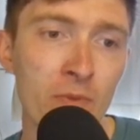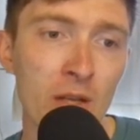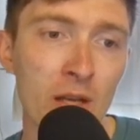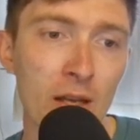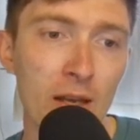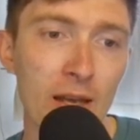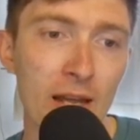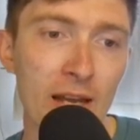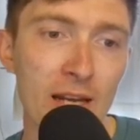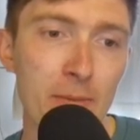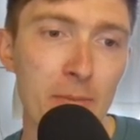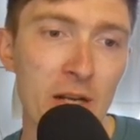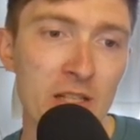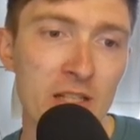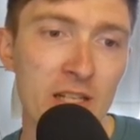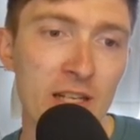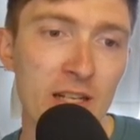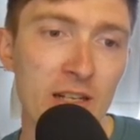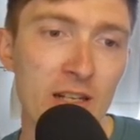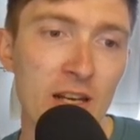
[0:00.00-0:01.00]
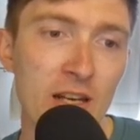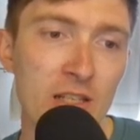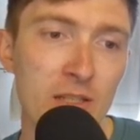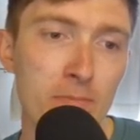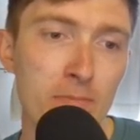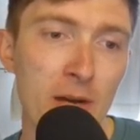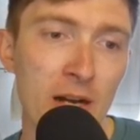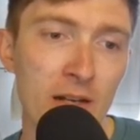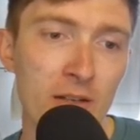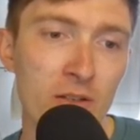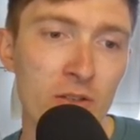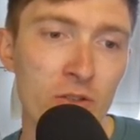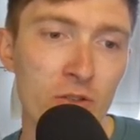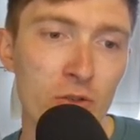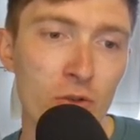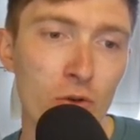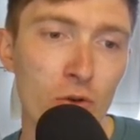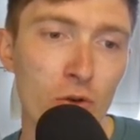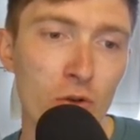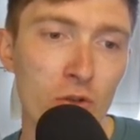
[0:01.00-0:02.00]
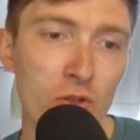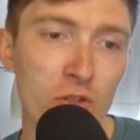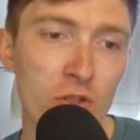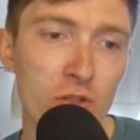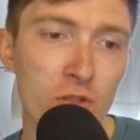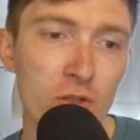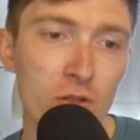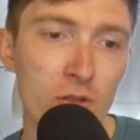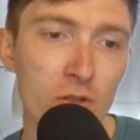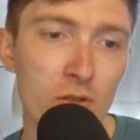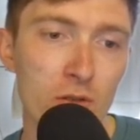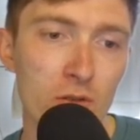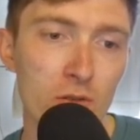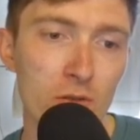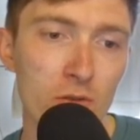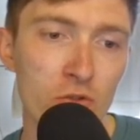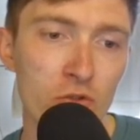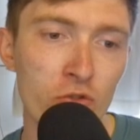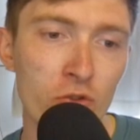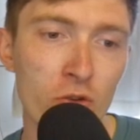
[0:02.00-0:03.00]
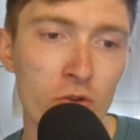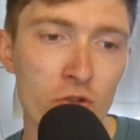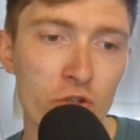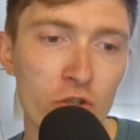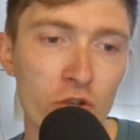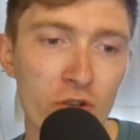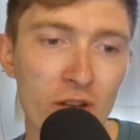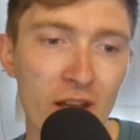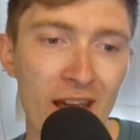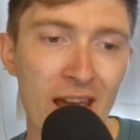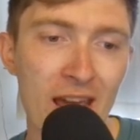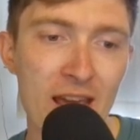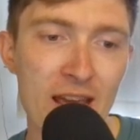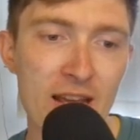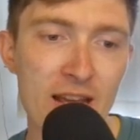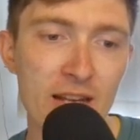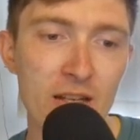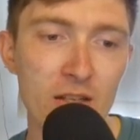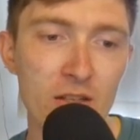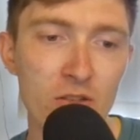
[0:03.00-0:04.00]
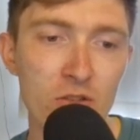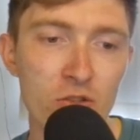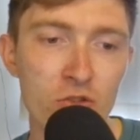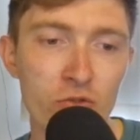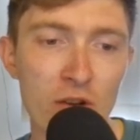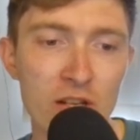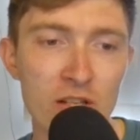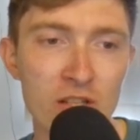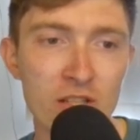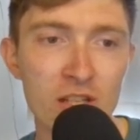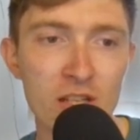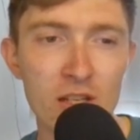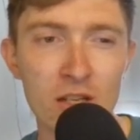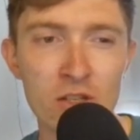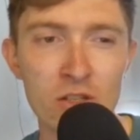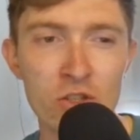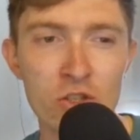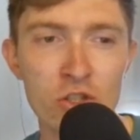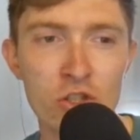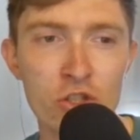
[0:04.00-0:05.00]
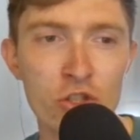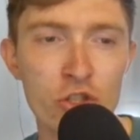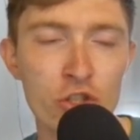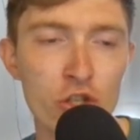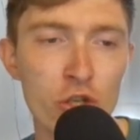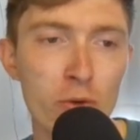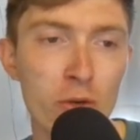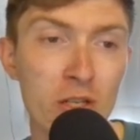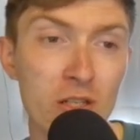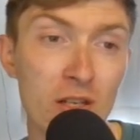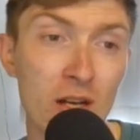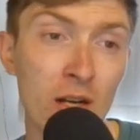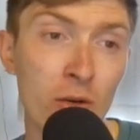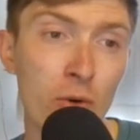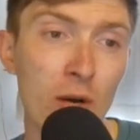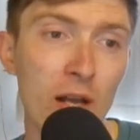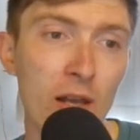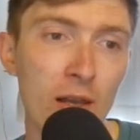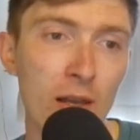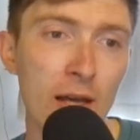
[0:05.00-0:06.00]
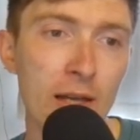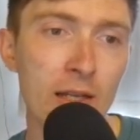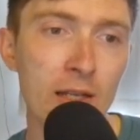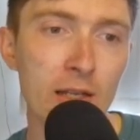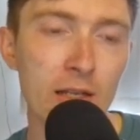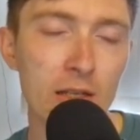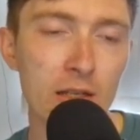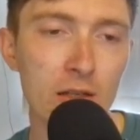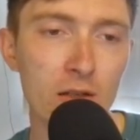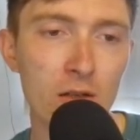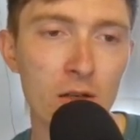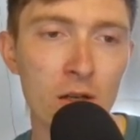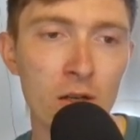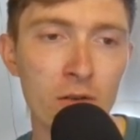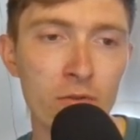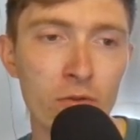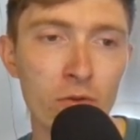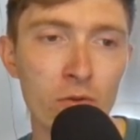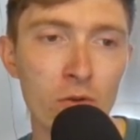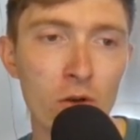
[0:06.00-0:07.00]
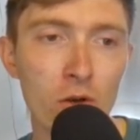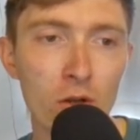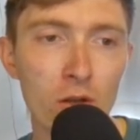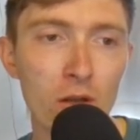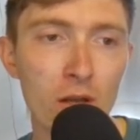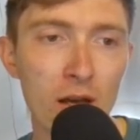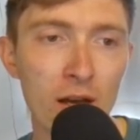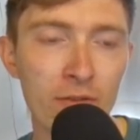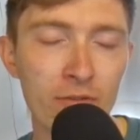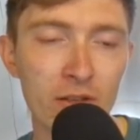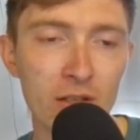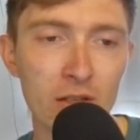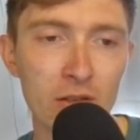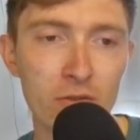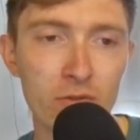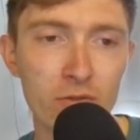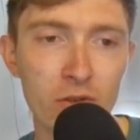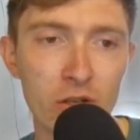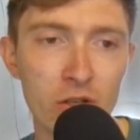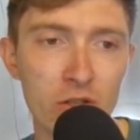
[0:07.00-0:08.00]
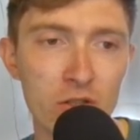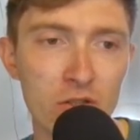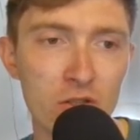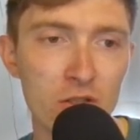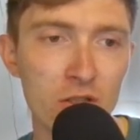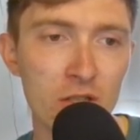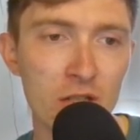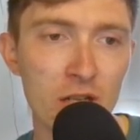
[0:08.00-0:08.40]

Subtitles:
Lenny Martinez, Magnus Kort, Tronchon, Haig, Trentin and Stewart. I quite like it overall. I think that,